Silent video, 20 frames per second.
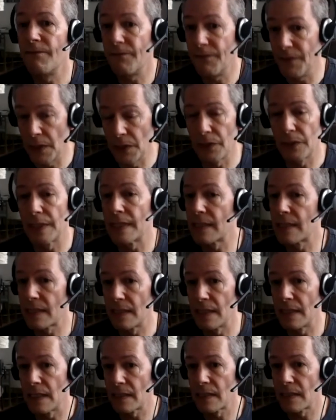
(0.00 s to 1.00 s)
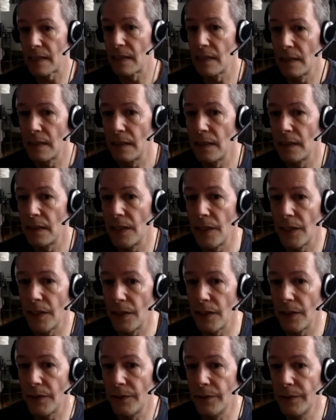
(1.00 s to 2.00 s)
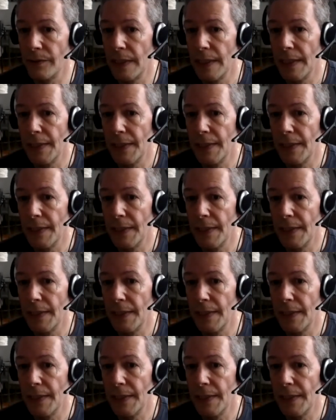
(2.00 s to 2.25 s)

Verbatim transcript: fearlessness, you know,